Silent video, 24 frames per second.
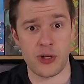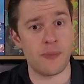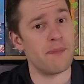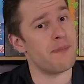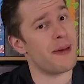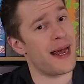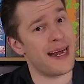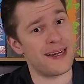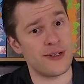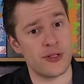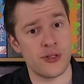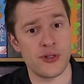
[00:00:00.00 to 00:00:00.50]
on
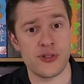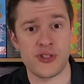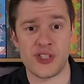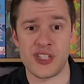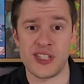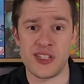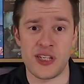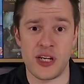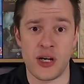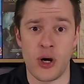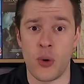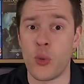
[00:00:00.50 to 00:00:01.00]
banners
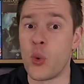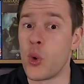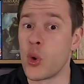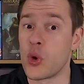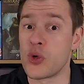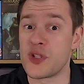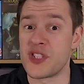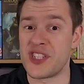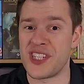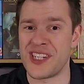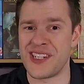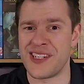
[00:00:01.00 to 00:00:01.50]
and the
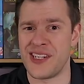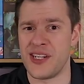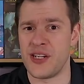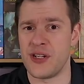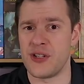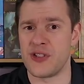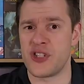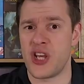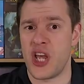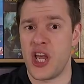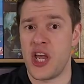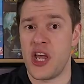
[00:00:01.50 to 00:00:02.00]
award
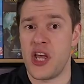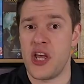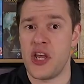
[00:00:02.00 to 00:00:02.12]
signatures.